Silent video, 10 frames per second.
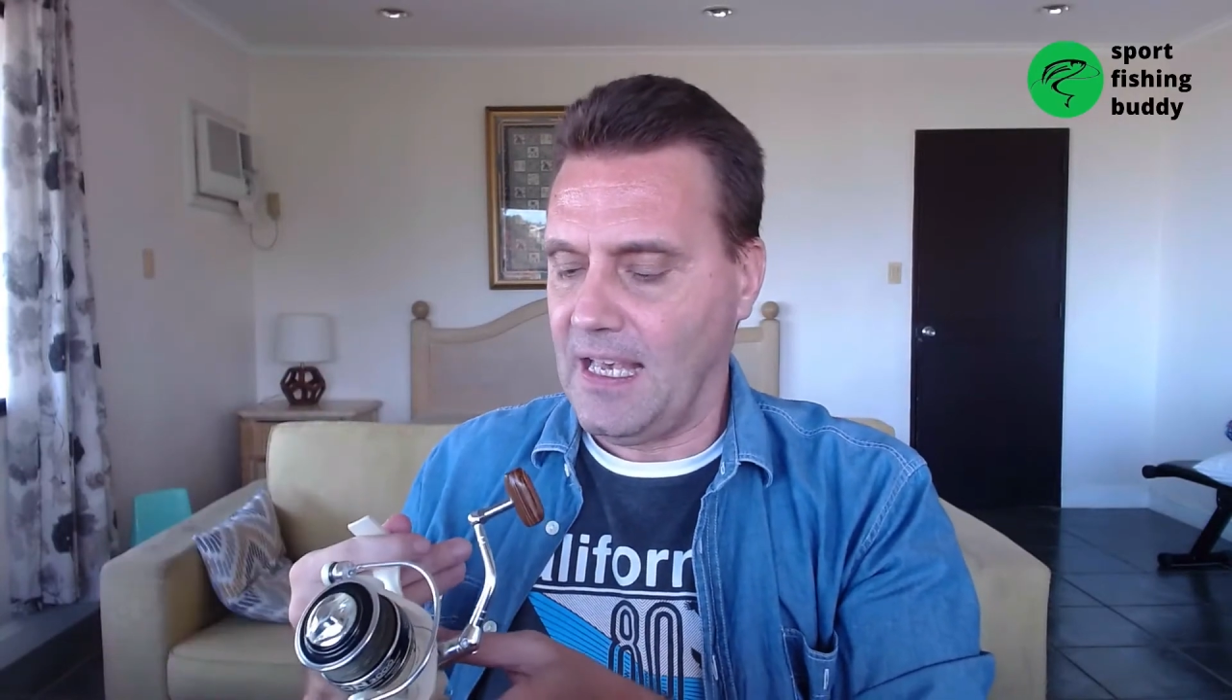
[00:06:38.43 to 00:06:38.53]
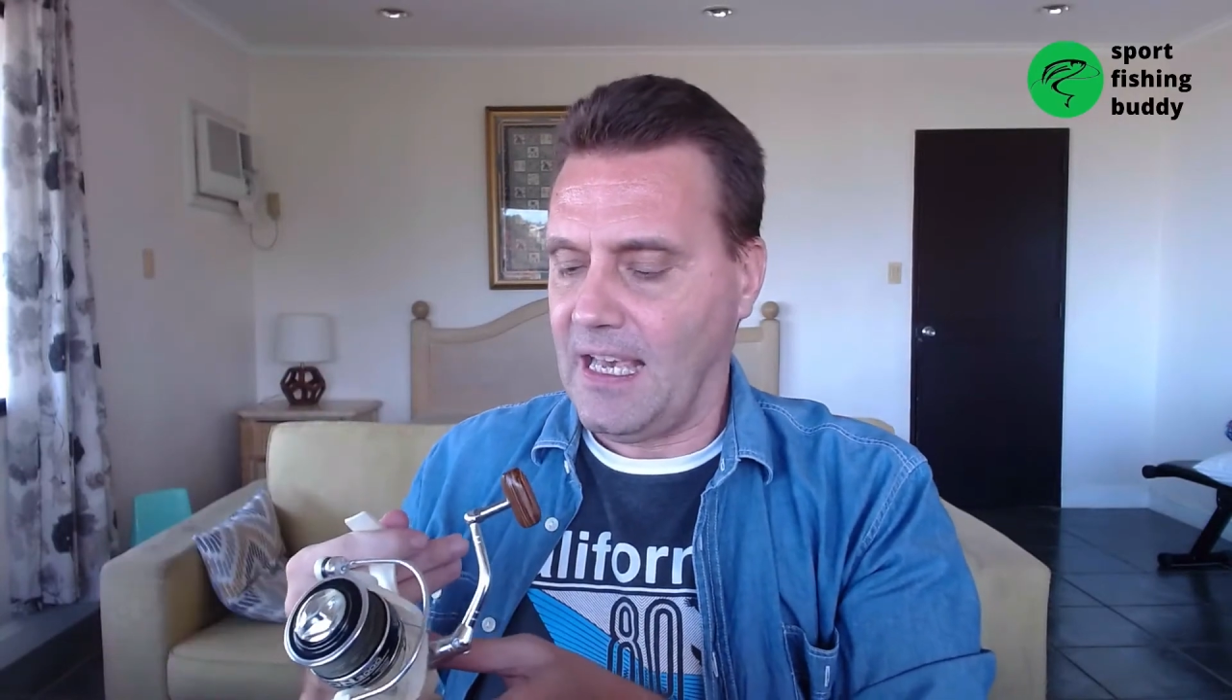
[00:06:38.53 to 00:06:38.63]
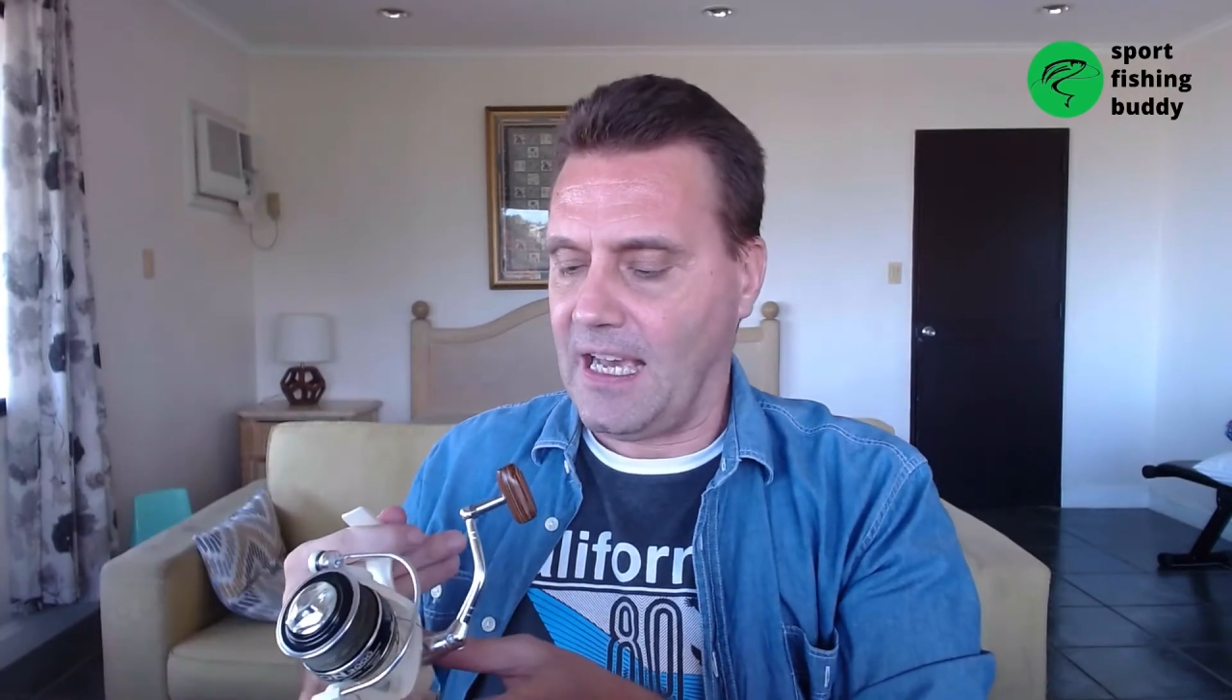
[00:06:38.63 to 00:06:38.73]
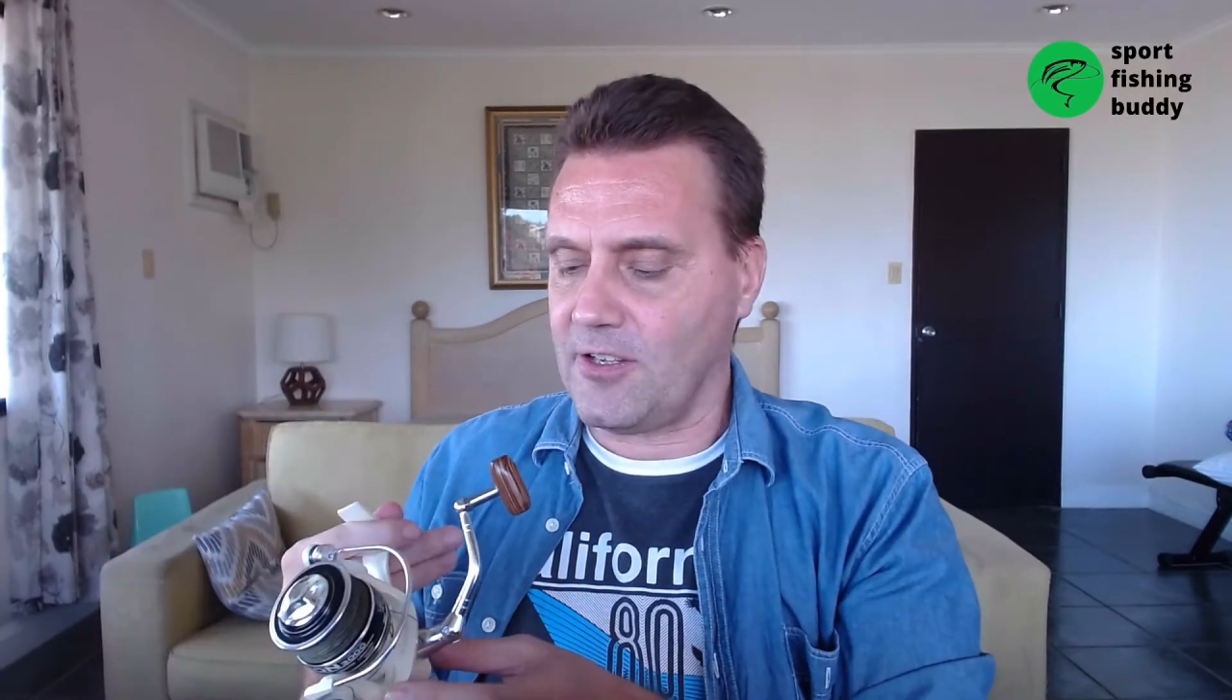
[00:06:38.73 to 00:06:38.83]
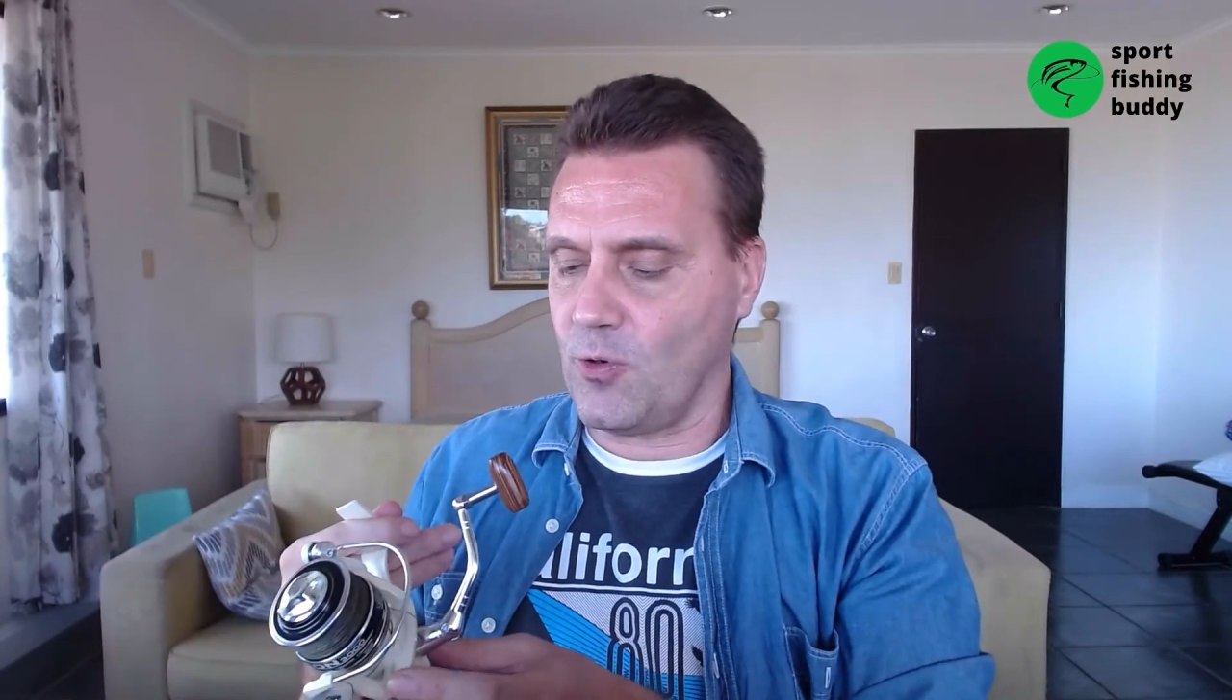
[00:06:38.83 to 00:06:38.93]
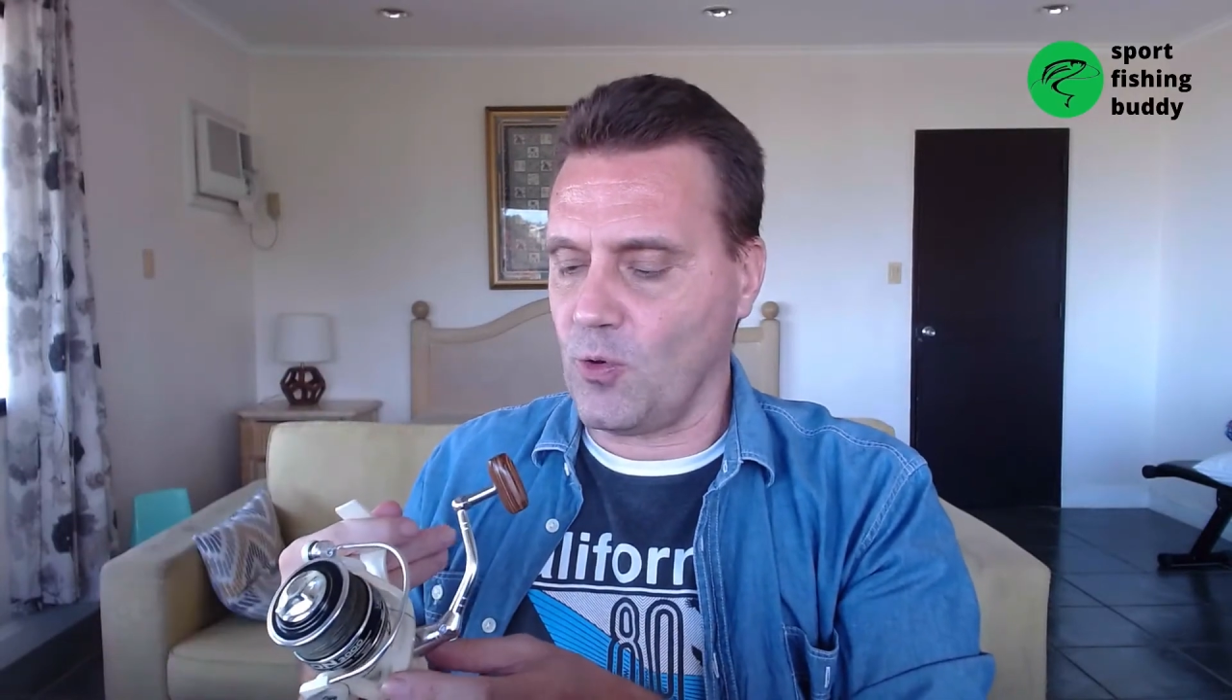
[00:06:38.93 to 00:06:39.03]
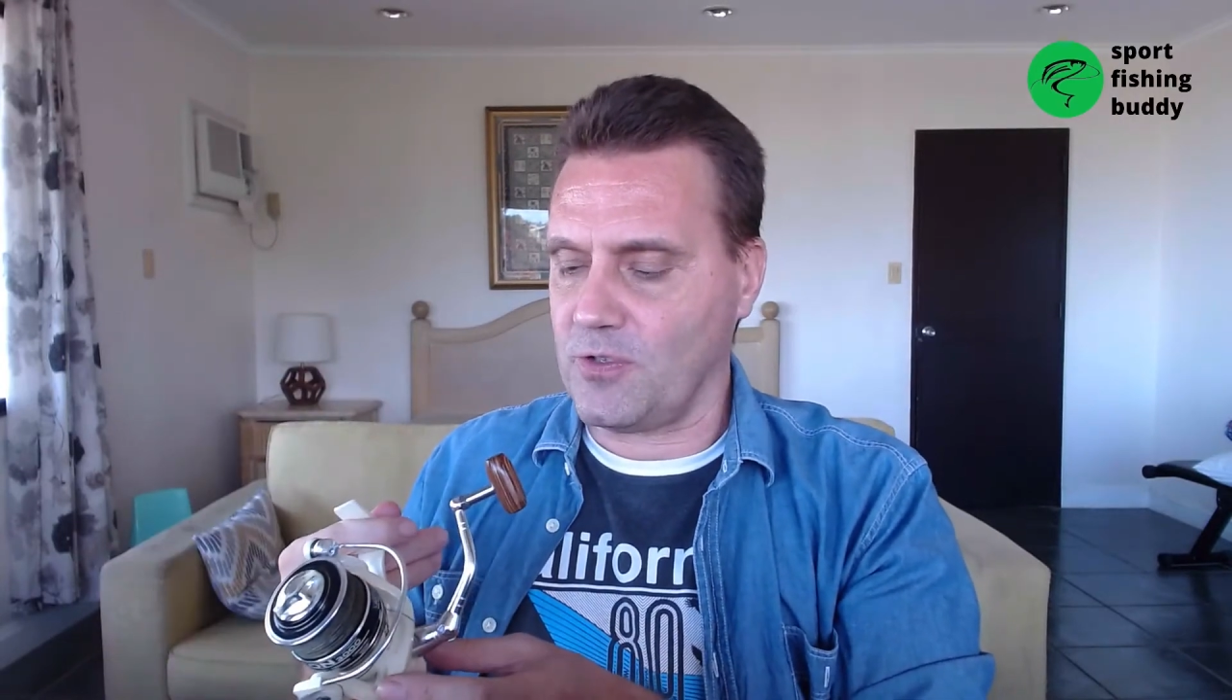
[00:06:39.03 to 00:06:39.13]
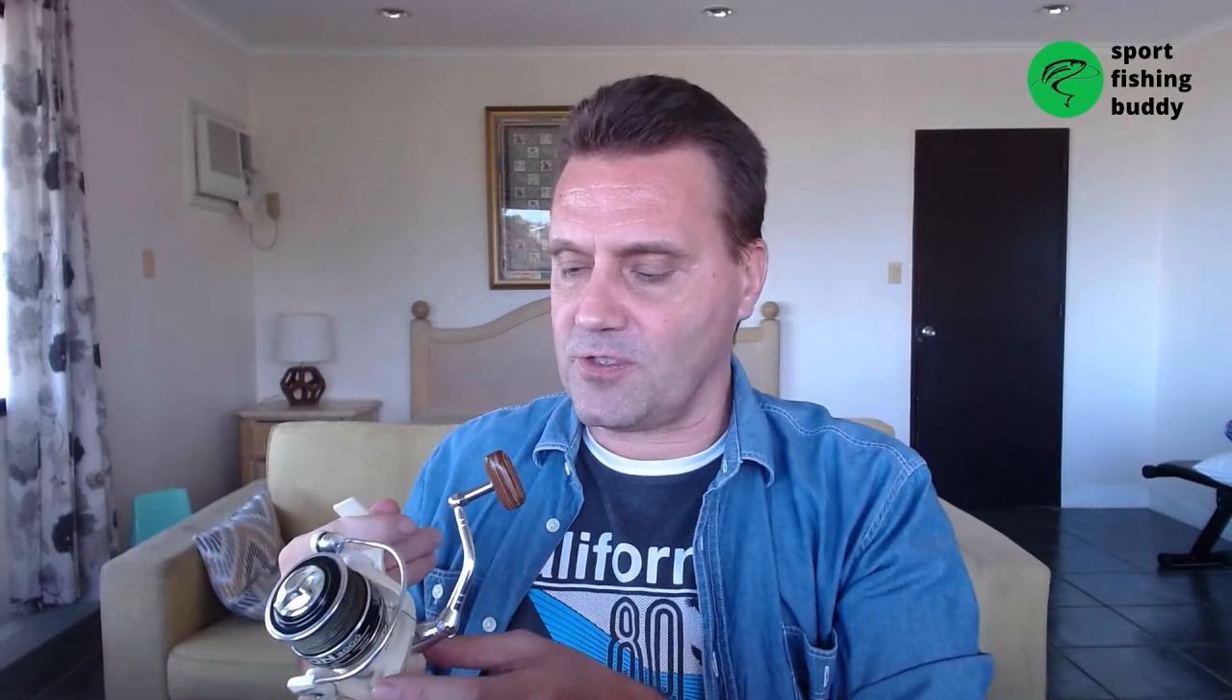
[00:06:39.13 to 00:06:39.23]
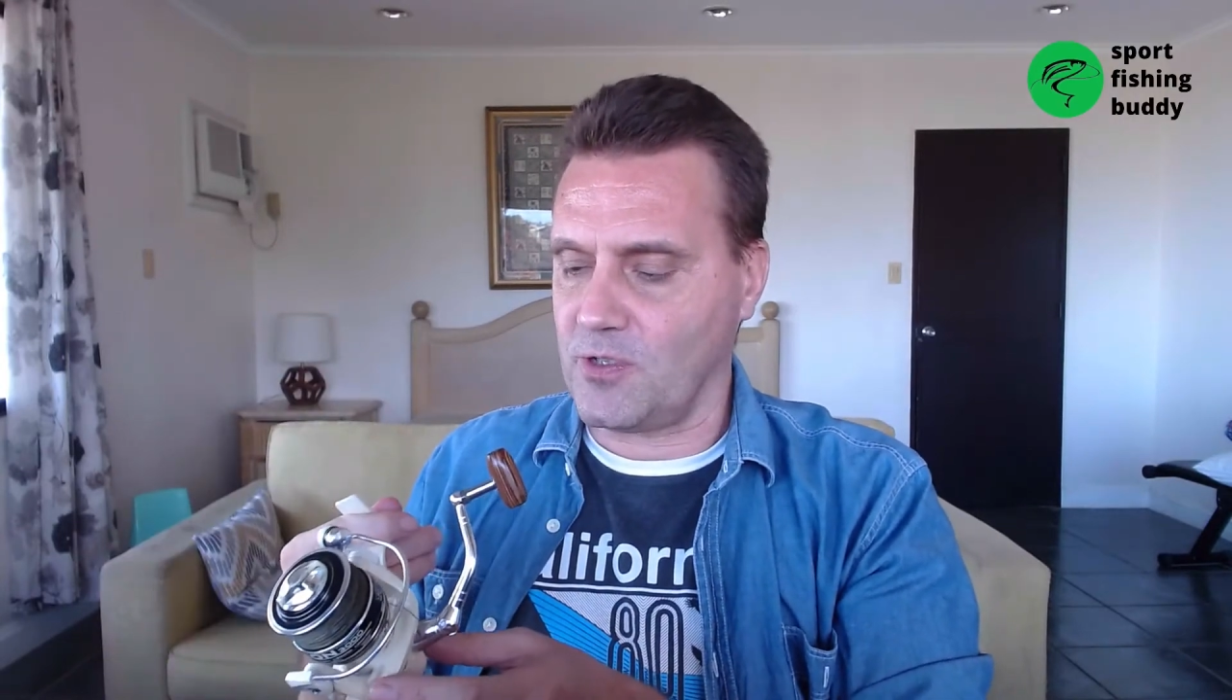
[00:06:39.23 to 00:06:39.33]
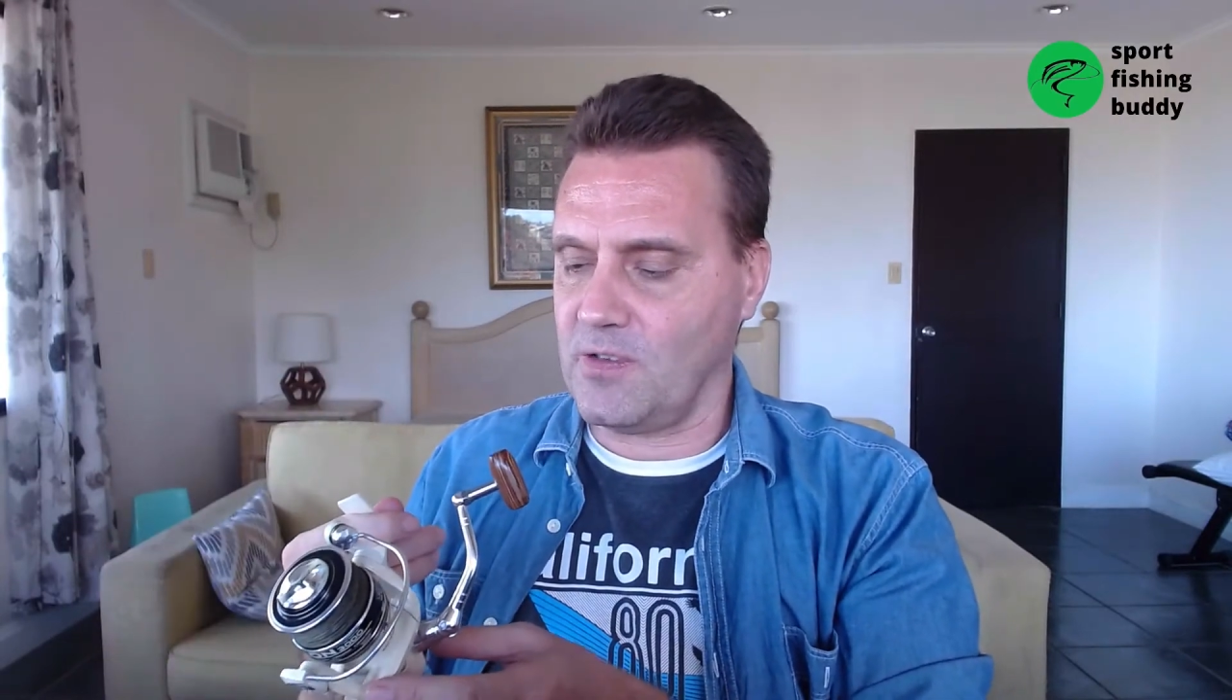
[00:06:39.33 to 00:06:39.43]
And
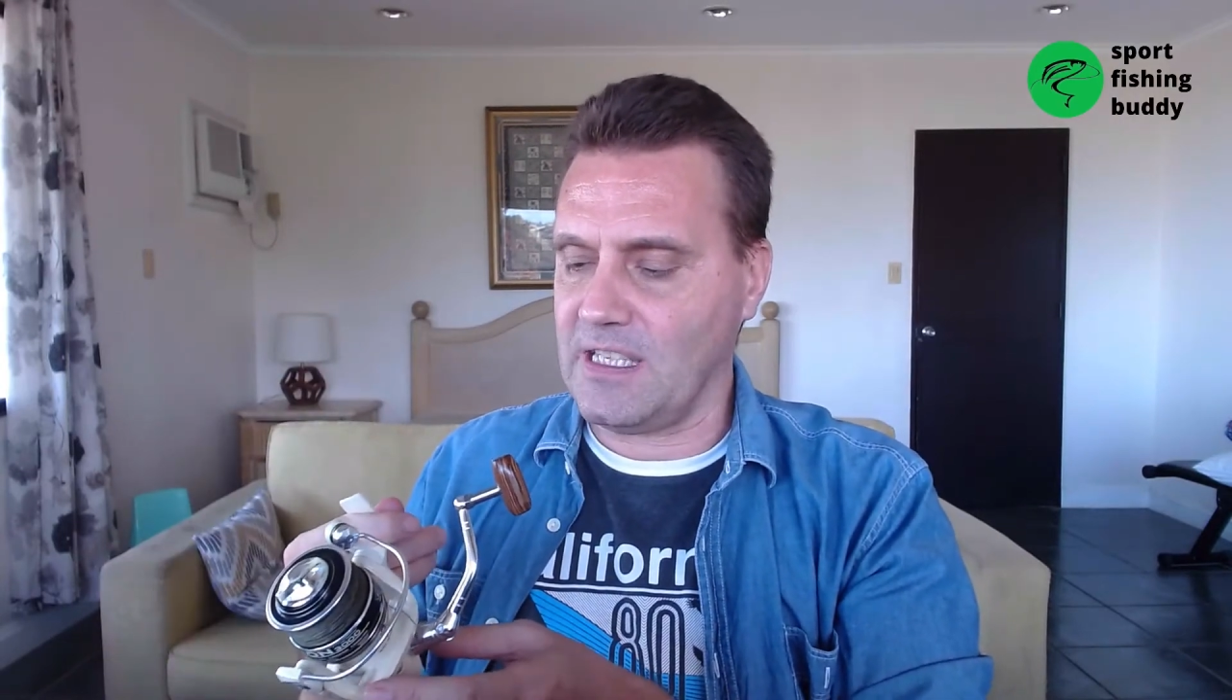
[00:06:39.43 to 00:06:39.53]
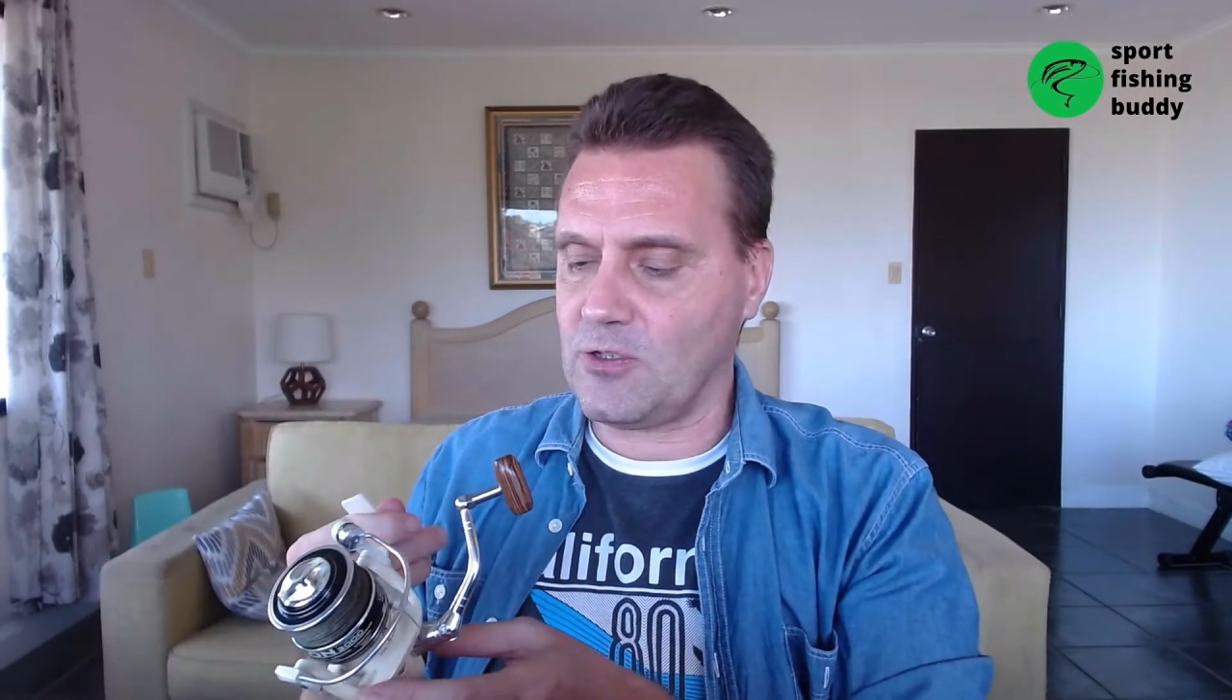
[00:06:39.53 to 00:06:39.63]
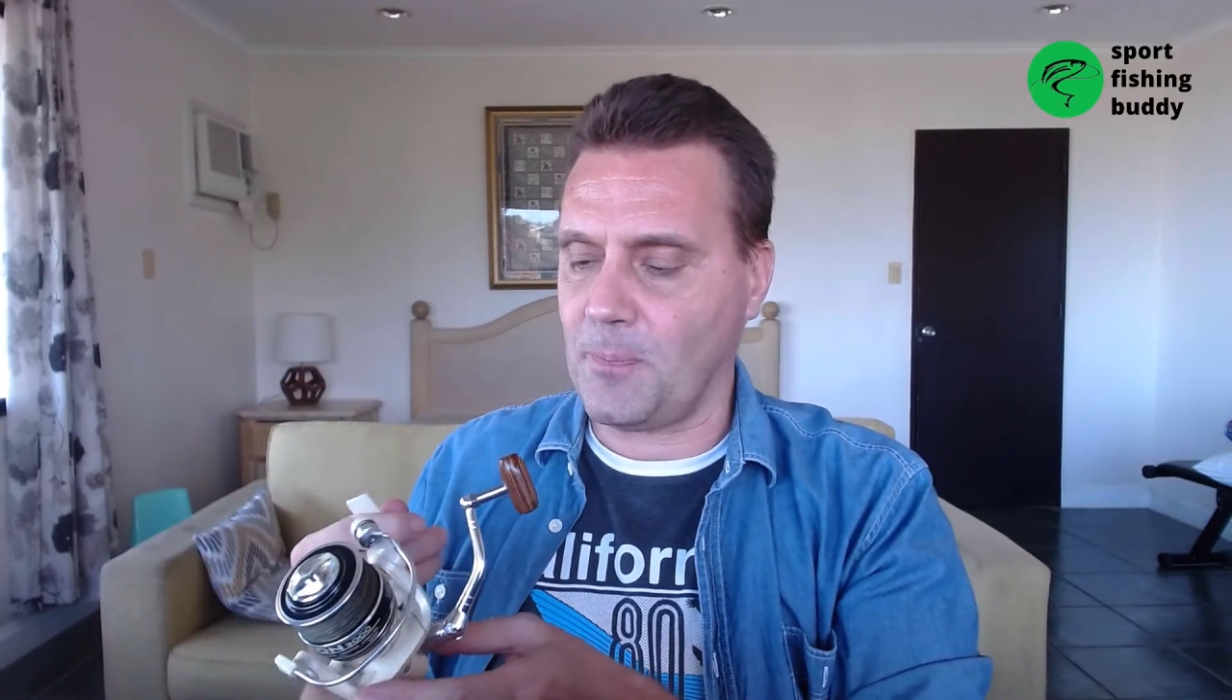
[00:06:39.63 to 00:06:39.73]
so you need